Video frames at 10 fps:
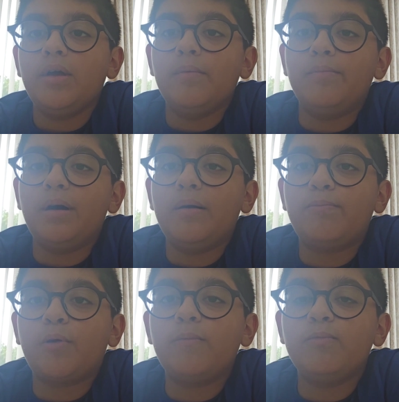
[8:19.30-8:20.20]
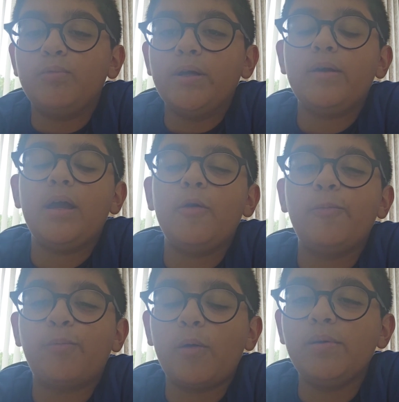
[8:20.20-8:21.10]
But it'll
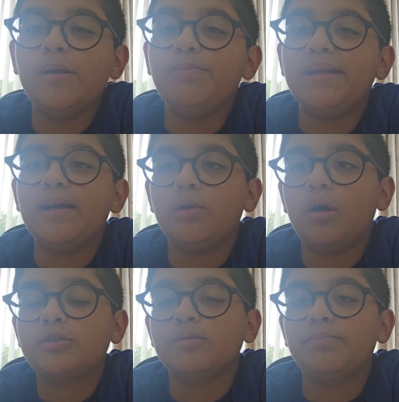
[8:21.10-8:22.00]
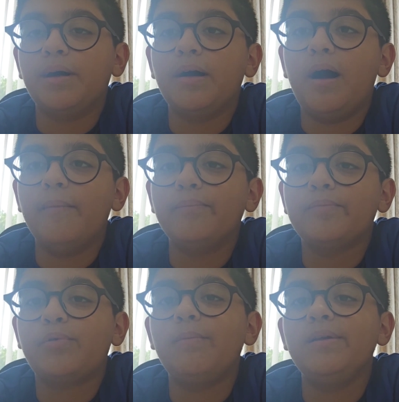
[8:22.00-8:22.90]
probably be a loss, but
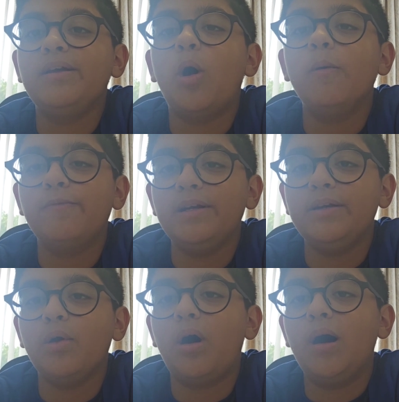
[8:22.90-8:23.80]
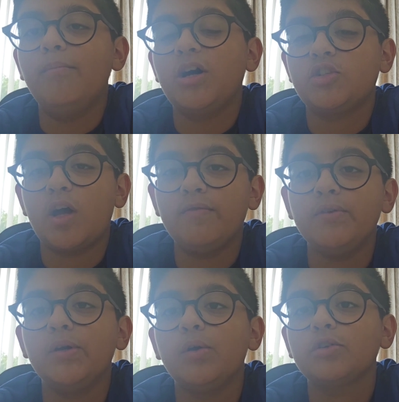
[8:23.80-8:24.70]
probably hopefully not a much
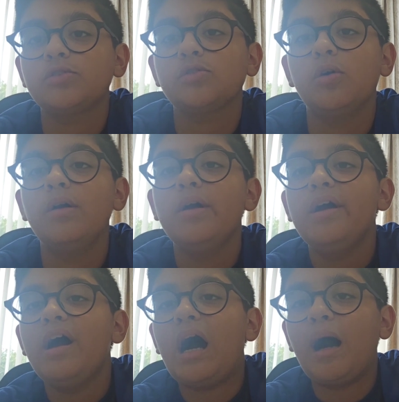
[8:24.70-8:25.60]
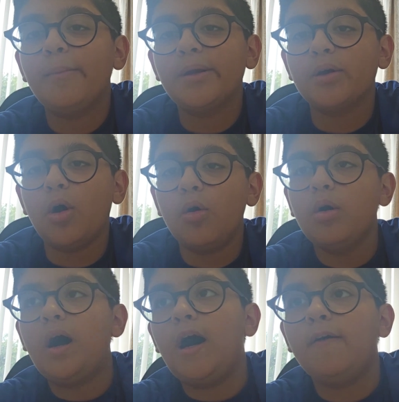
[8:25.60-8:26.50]
heavier loss. So I'm going to
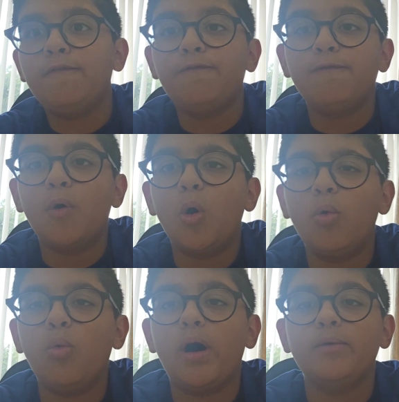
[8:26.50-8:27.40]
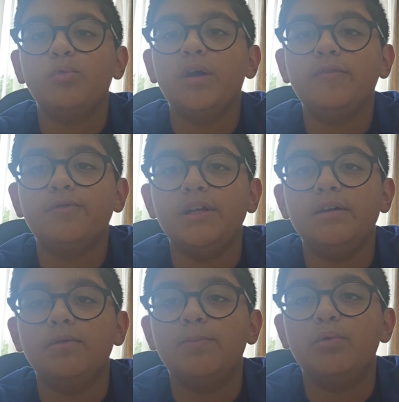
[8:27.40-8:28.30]
go a 4-1 win for
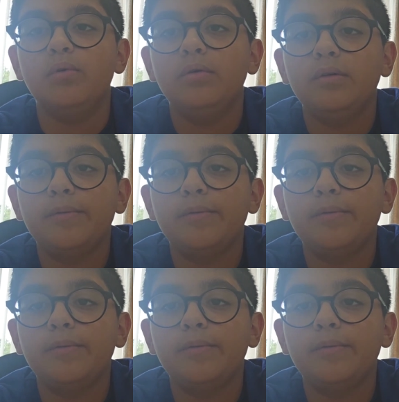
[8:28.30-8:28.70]
Liverpool.